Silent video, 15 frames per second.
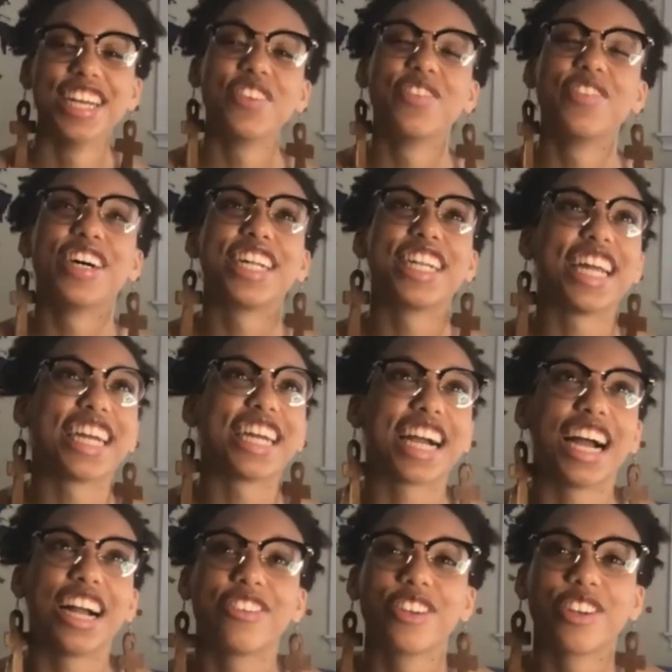But like,
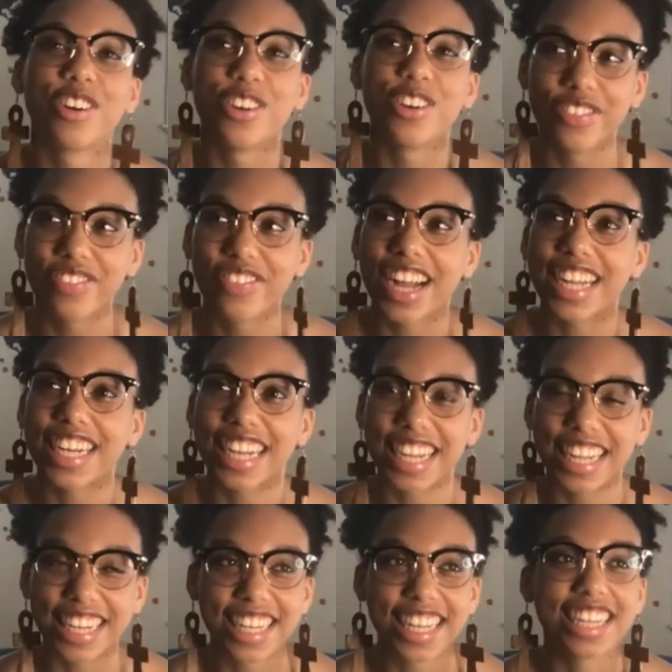I would hope by
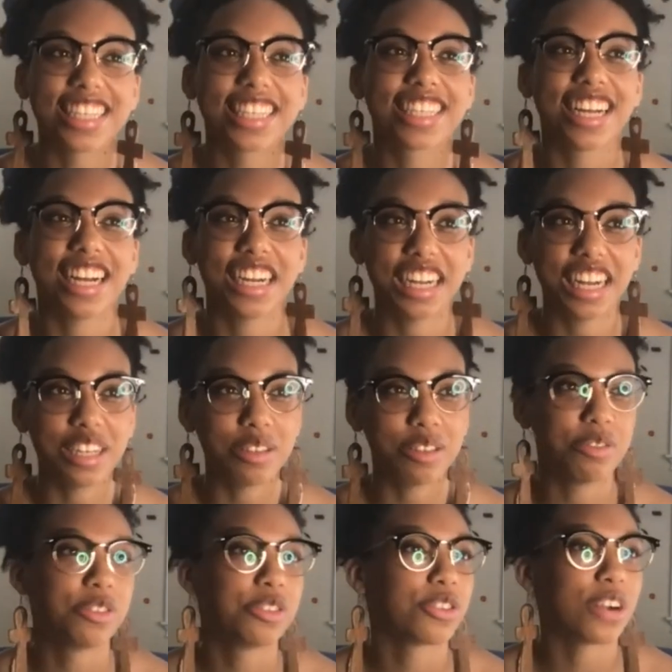then, like, I had
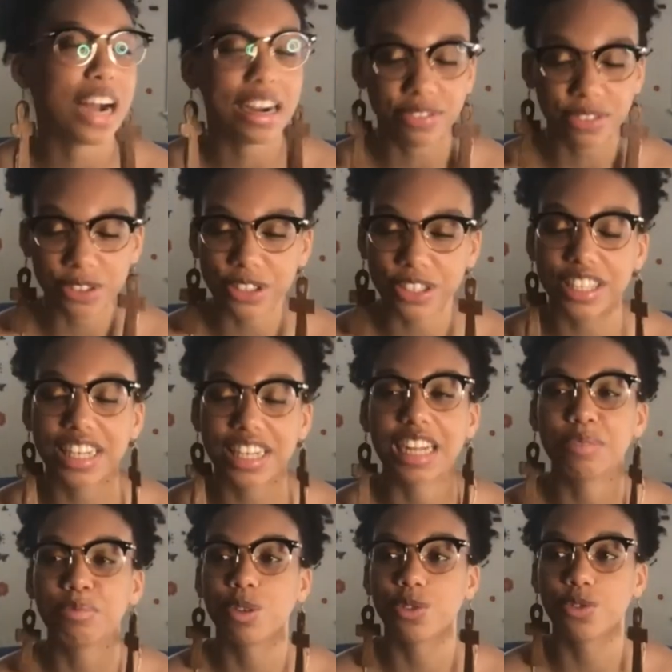traveled and I'd
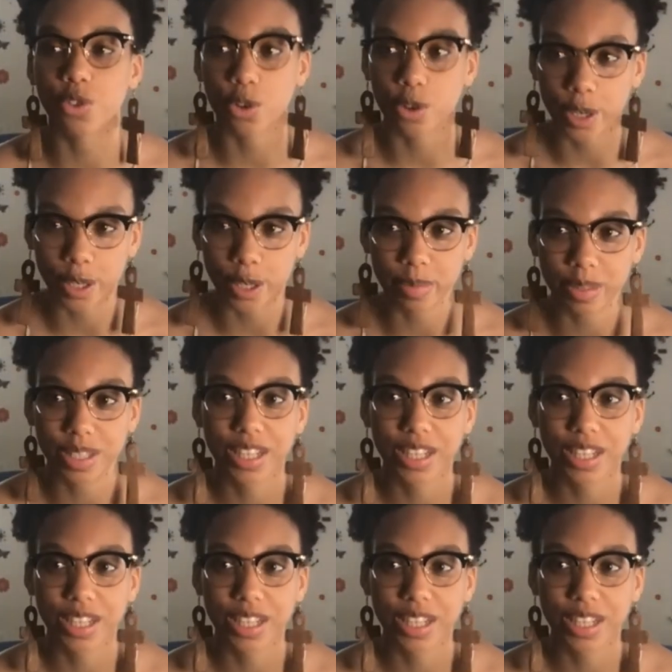performed.